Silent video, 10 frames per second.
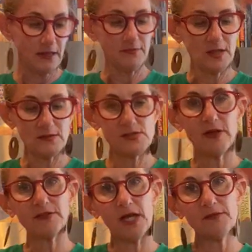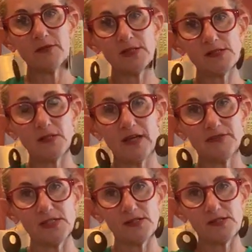And then, so I've got this left.
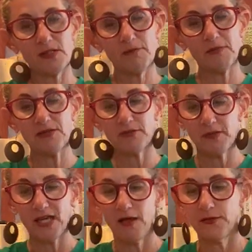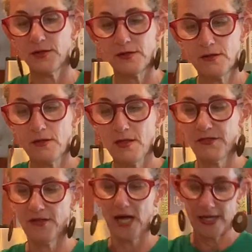This is the meat from the other
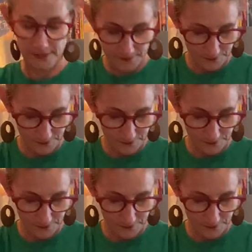thigh.